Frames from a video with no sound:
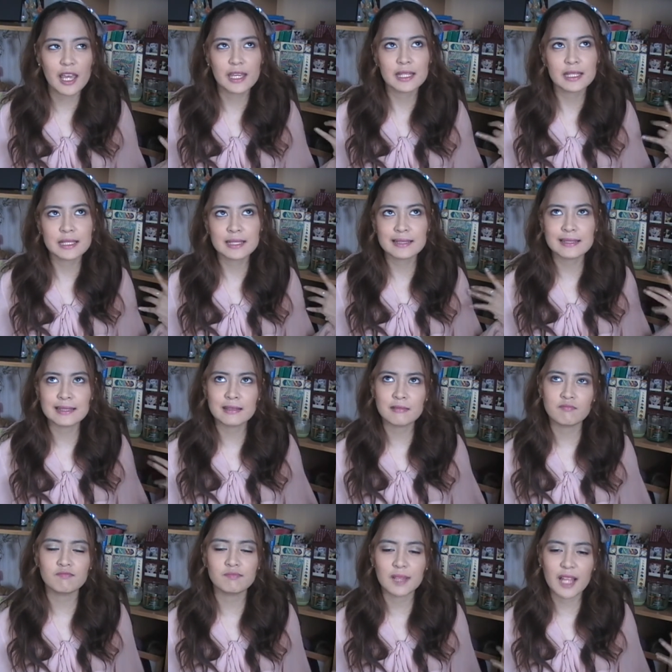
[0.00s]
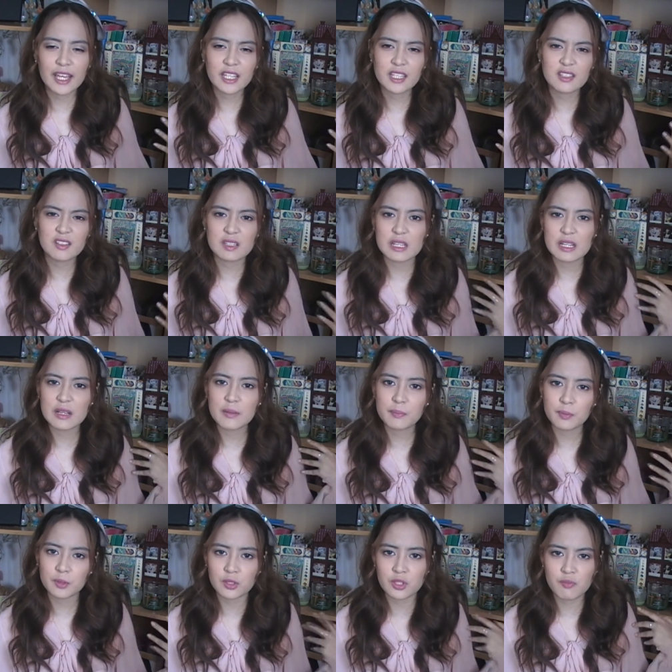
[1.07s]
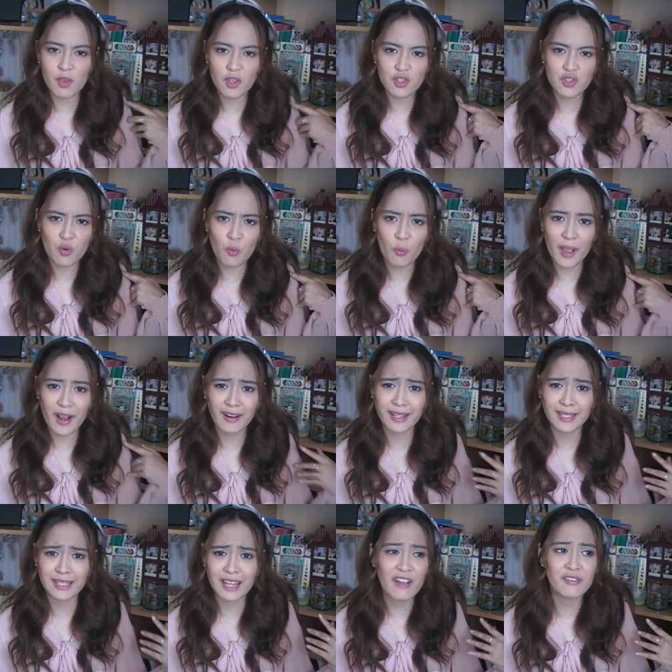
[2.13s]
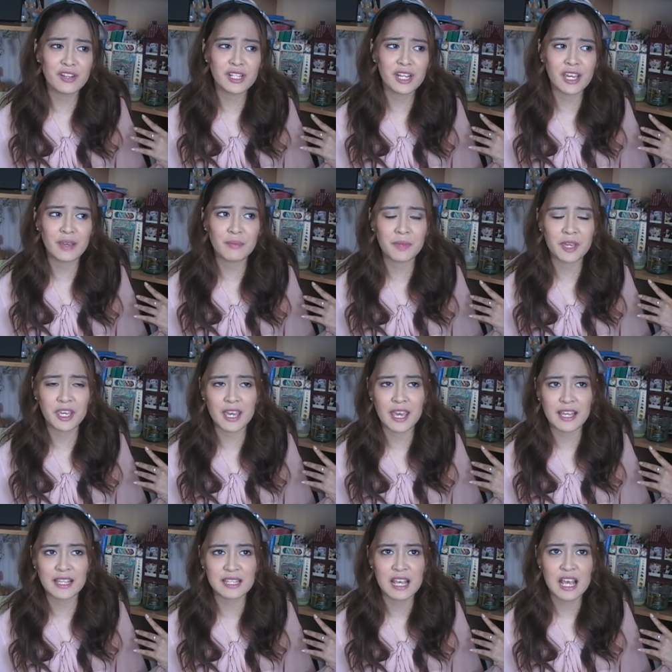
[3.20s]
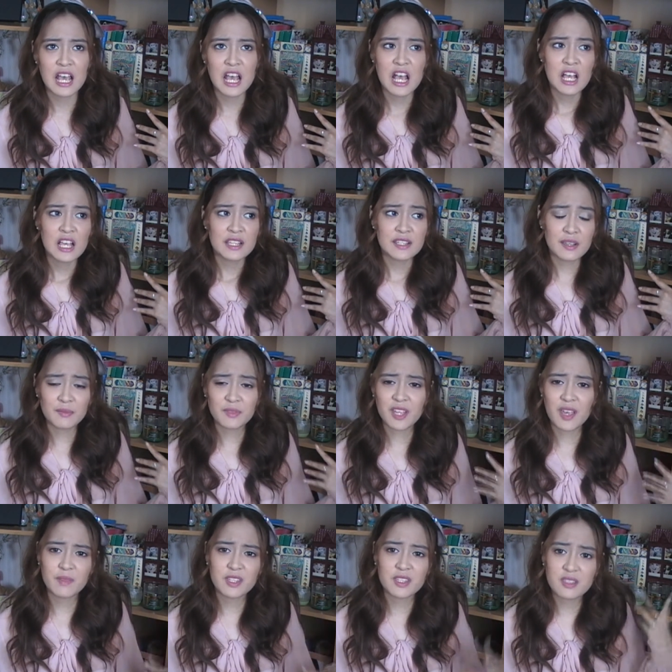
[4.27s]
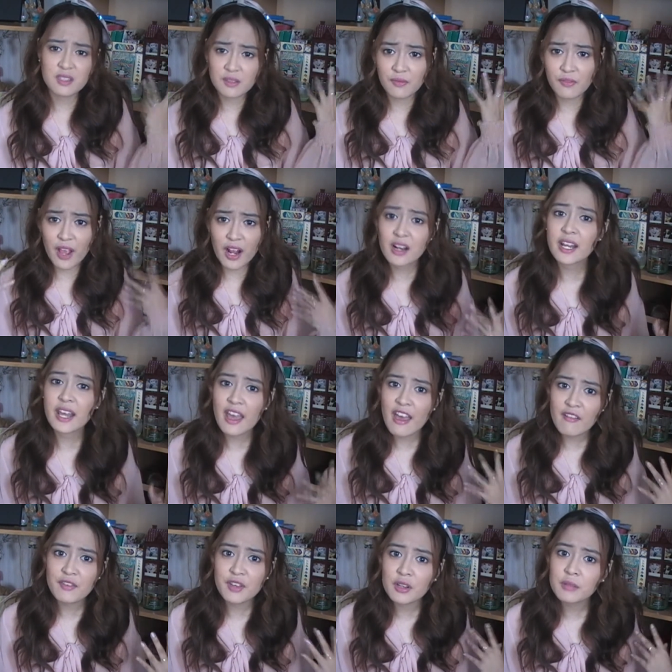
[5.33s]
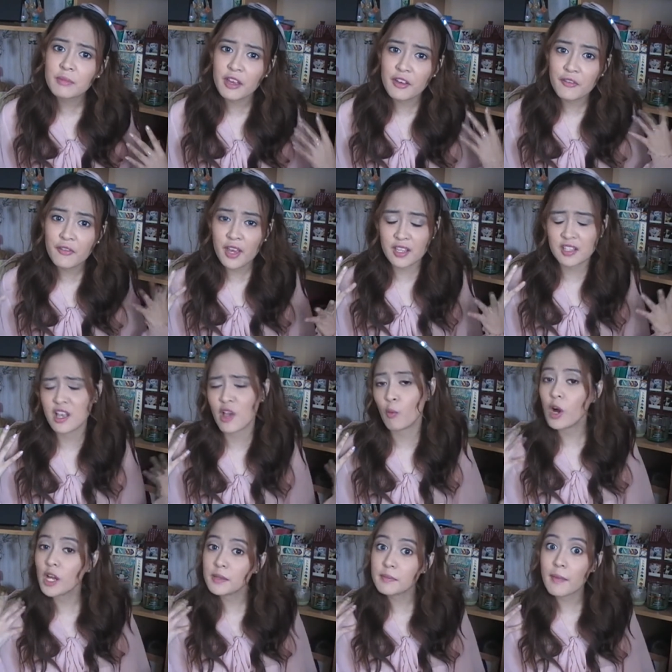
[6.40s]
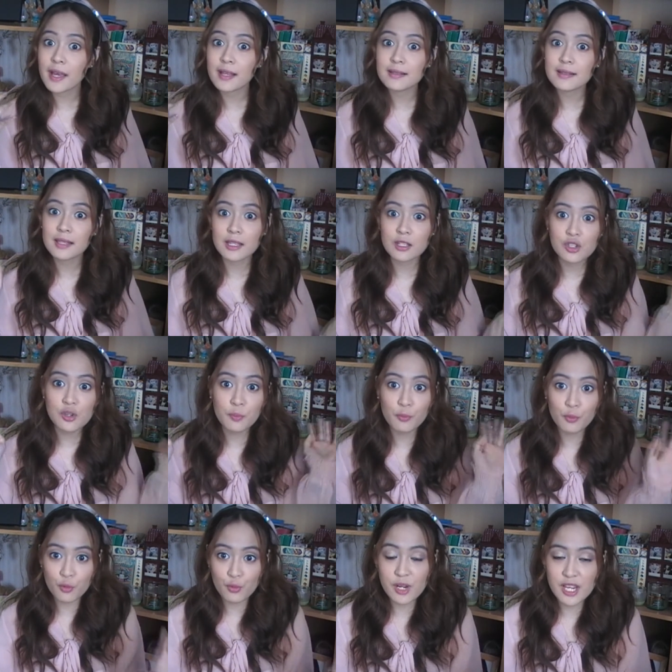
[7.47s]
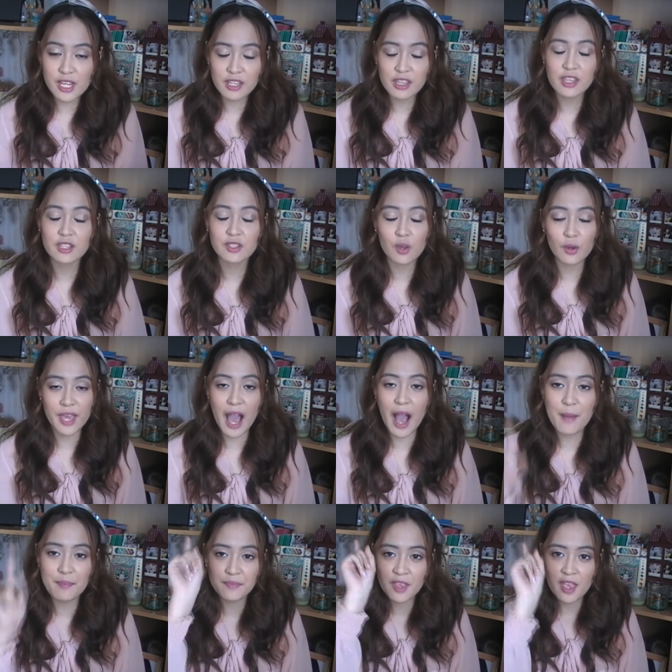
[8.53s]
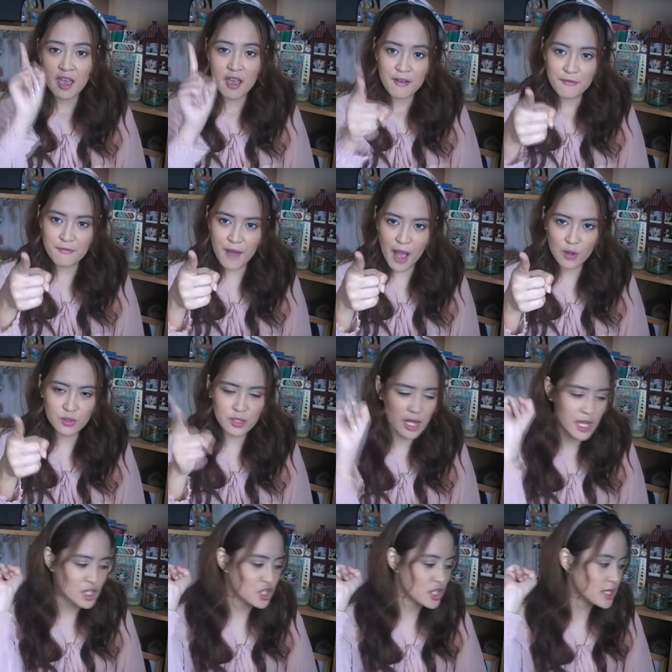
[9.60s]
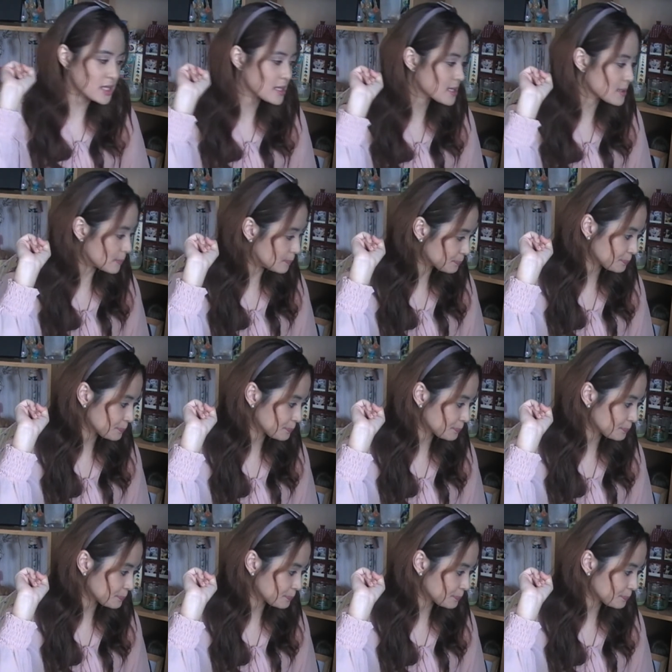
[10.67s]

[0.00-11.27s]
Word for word: it like it didn't push me to wear it every day, because sometimes it's very heavy on my face. I want my skin to breathe. So yeah, foundations.